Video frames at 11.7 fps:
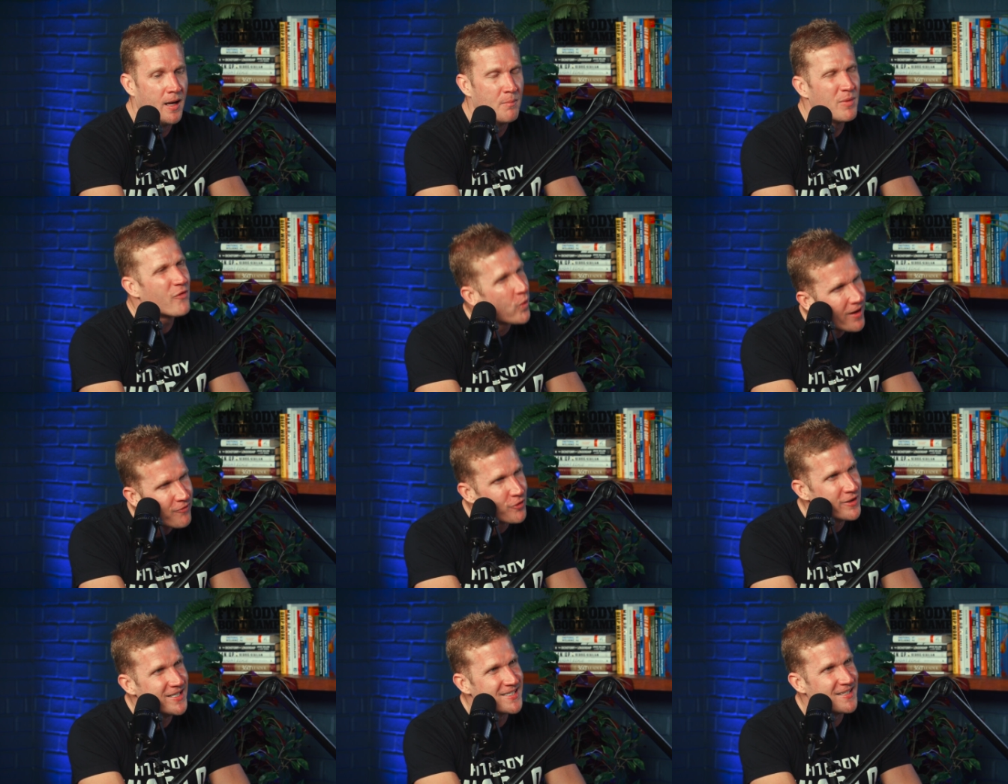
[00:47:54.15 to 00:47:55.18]
But for whatever
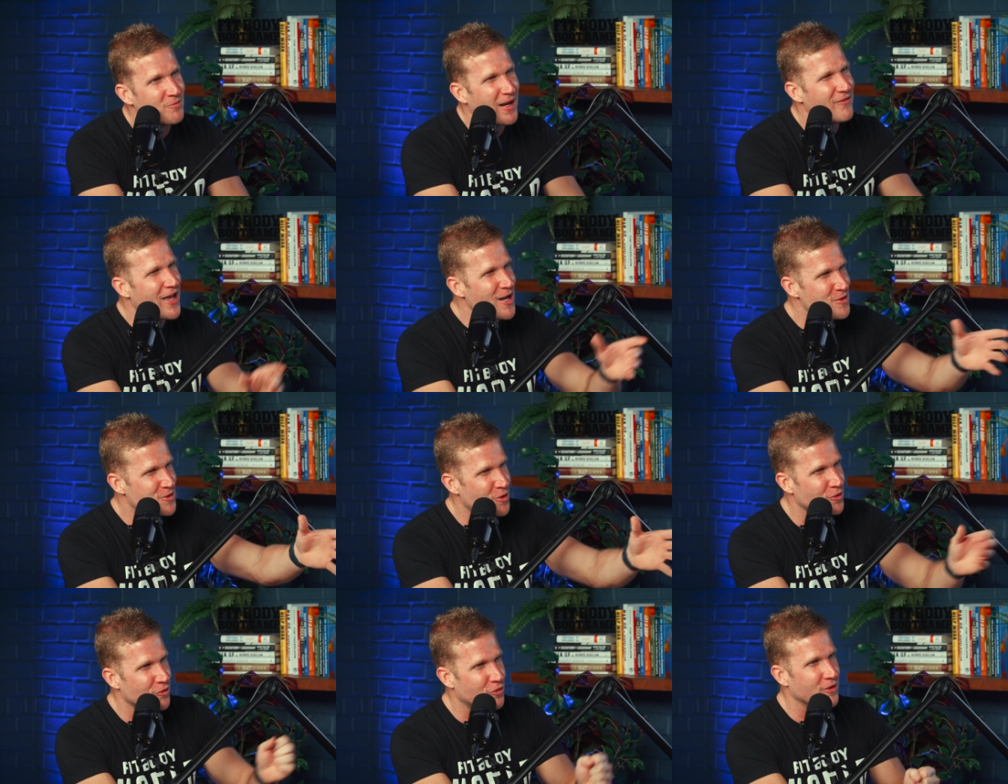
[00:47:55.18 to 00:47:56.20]
reason, we have that
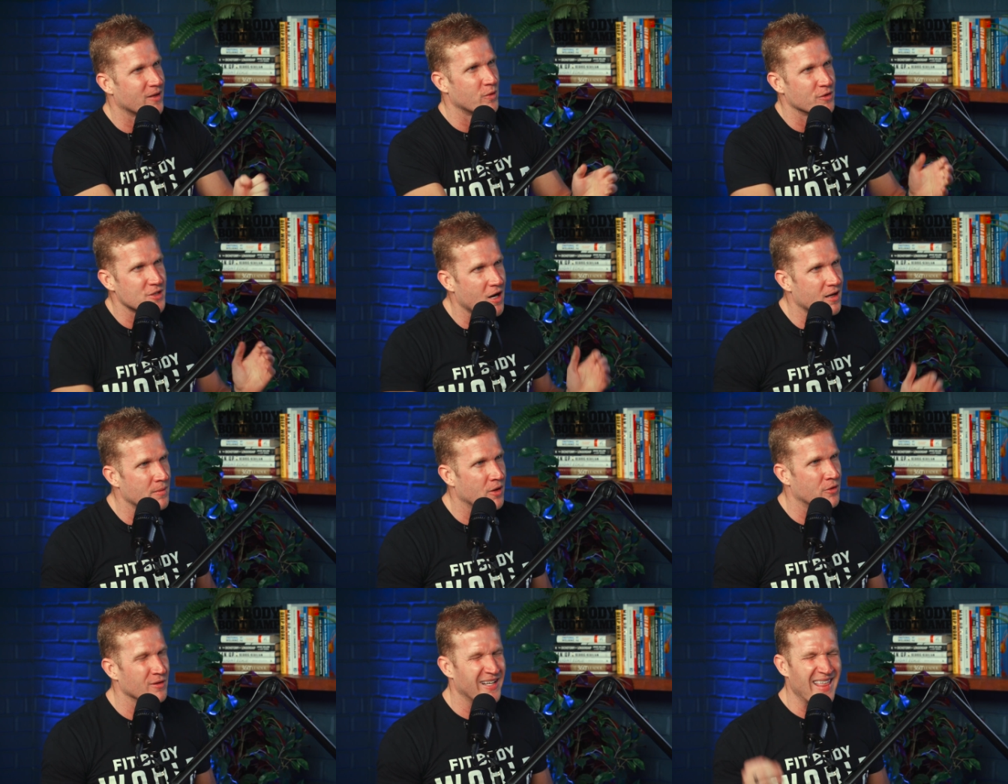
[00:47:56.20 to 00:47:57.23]
internal critic we were talking about
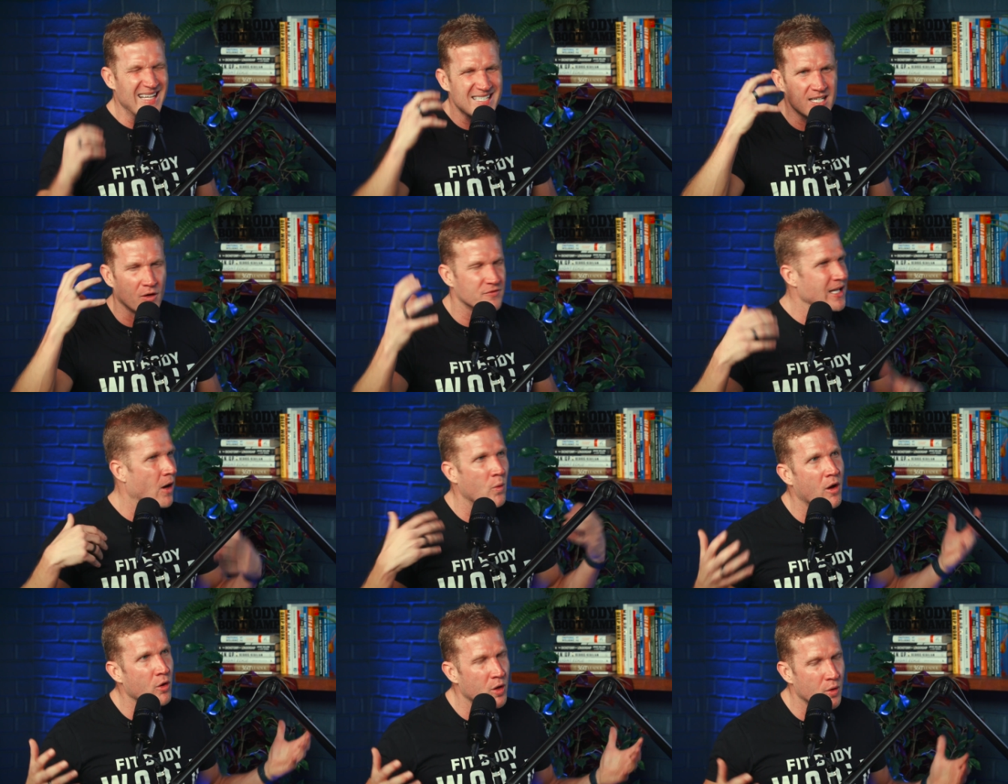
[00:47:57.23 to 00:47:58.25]
early, that self doubt we
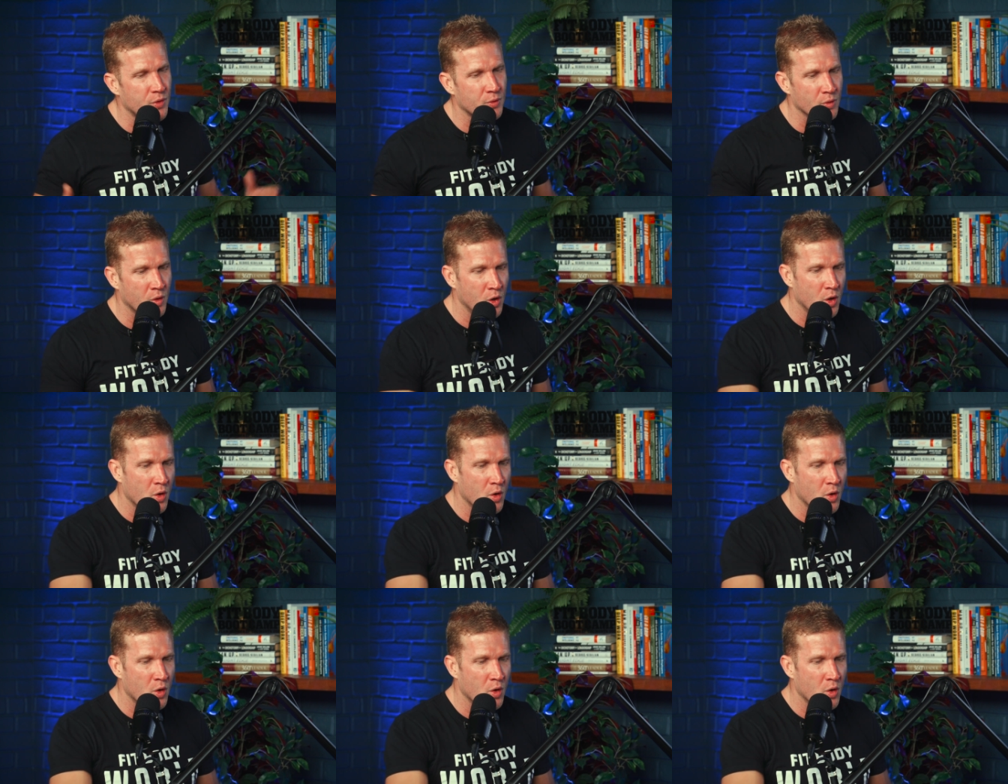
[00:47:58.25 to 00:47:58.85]
all go through.